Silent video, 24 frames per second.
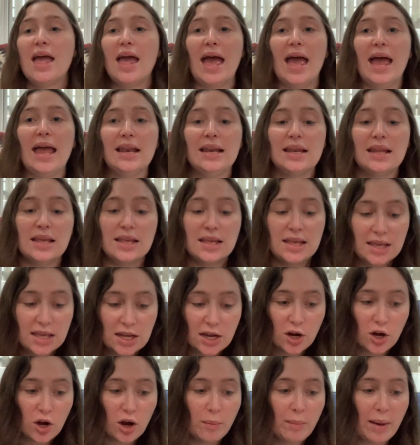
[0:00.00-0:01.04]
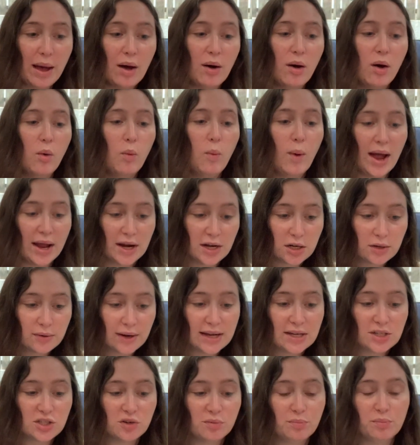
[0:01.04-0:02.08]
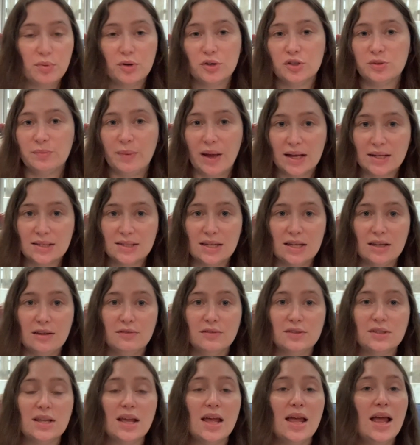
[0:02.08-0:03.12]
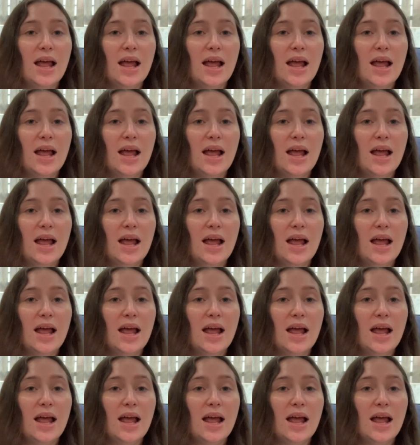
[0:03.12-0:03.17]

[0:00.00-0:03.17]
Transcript: and hear about a wider range of perspectives